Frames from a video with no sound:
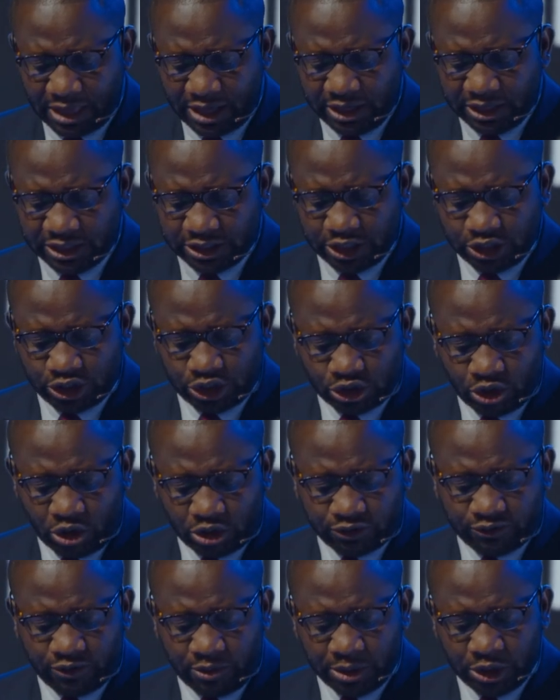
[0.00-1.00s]
Is it
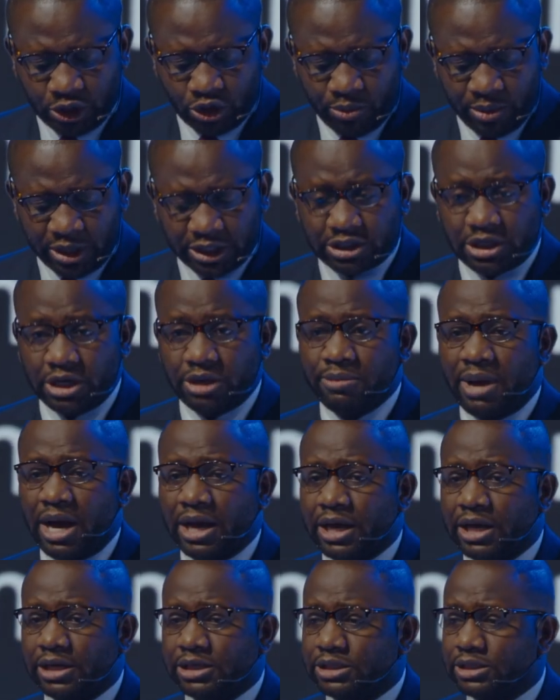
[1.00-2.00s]
sourced from a domestic
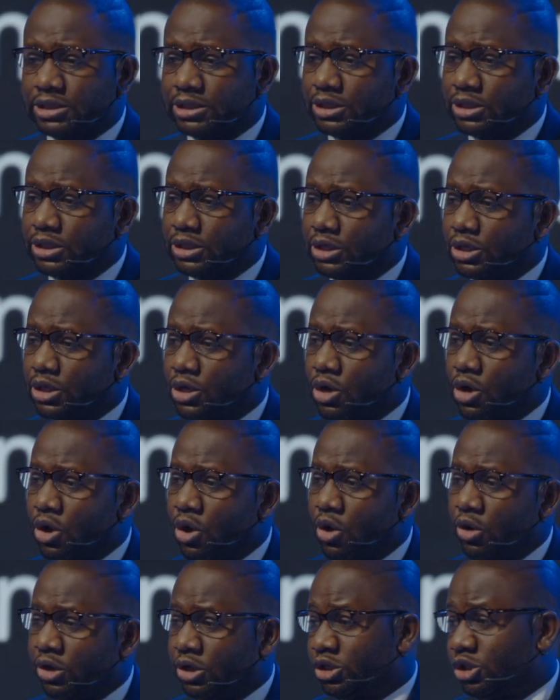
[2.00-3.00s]
market
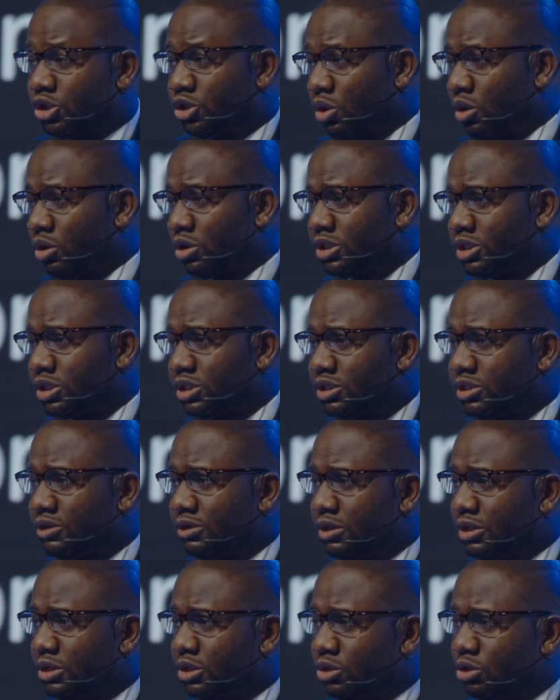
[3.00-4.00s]
or is sourced
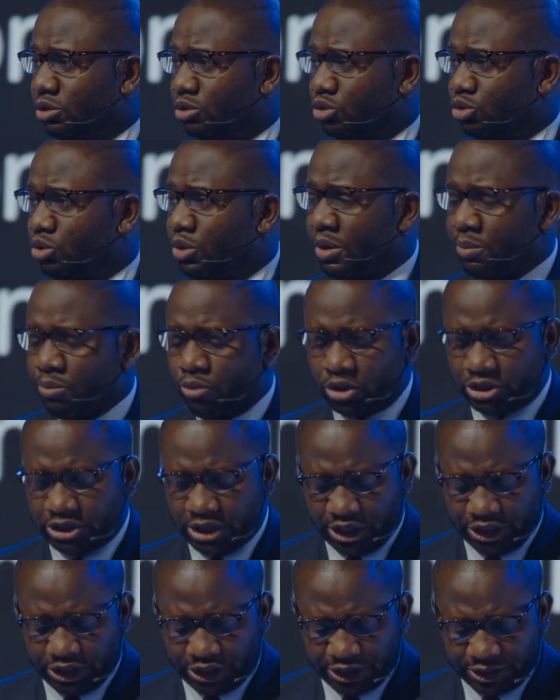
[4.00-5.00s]
through
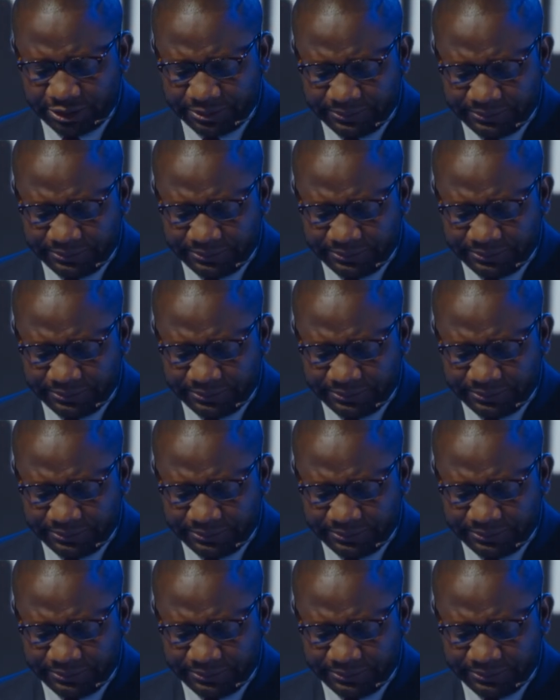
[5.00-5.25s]
importation?